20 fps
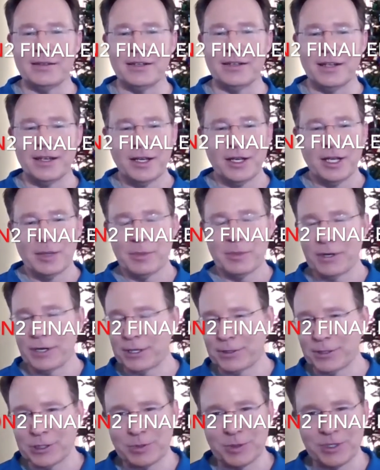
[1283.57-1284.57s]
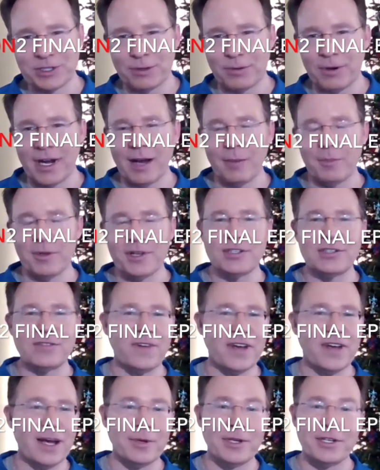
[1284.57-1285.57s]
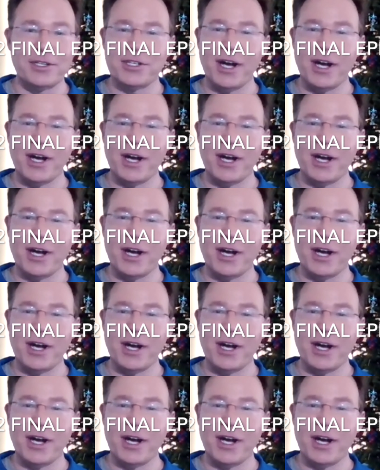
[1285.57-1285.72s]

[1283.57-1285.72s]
And Merry Christmas to Rob and his family,